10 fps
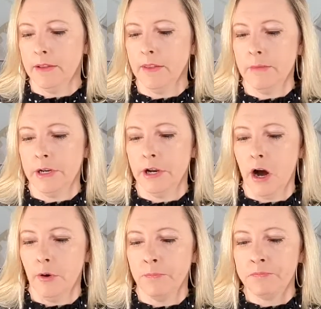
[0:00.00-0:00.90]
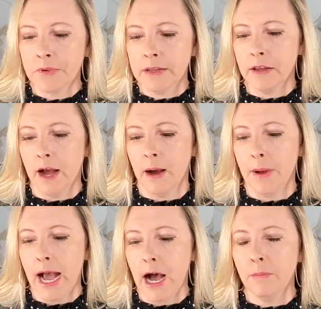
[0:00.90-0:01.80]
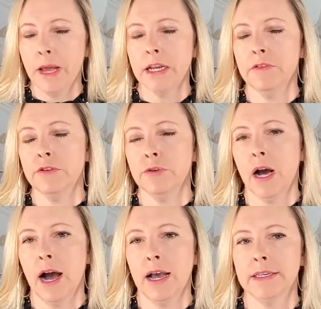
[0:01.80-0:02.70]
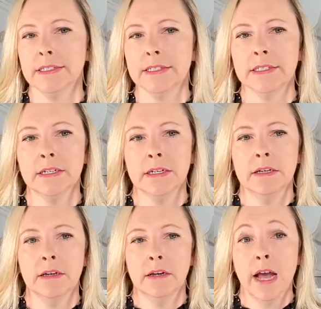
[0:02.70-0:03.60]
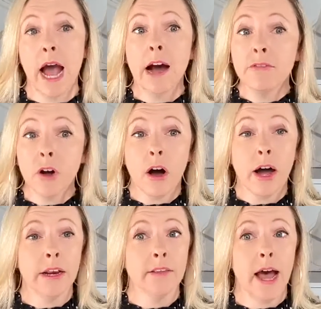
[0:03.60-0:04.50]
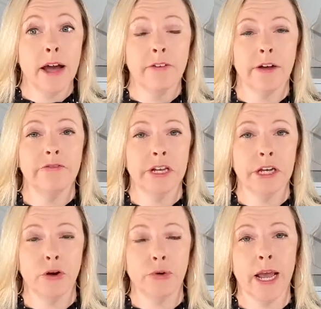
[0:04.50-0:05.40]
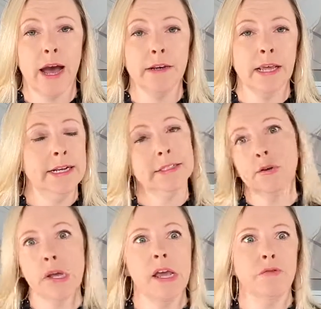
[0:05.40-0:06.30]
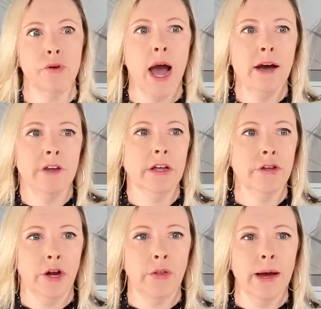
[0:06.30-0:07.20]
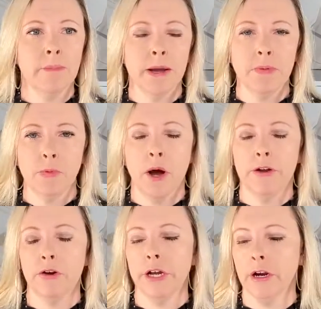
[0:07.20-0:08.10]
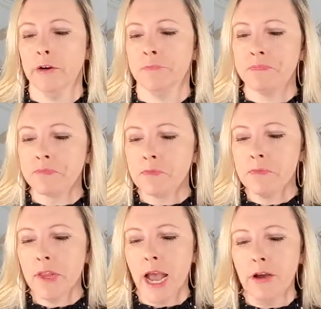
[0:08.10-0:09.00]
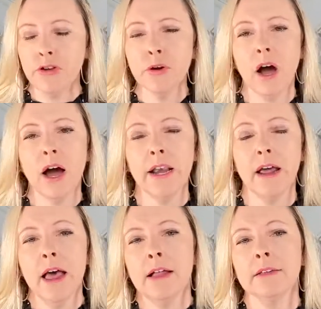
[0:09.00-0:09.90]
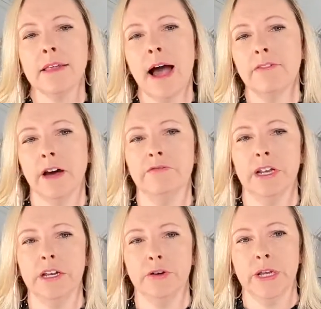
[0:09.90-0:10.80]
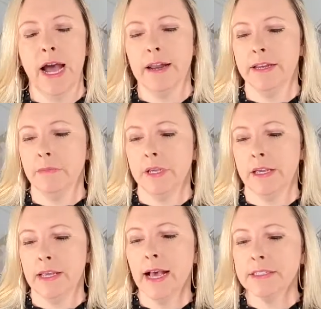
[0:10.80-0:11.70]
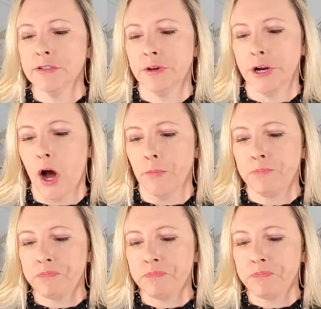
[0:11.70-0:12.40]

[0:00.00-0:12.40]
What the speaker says: and let me know how many of you guys have gone live on video yet. And it's okay if you haven't, that might be why you're here. Have you gone live on video yet? Give me a yes or a no,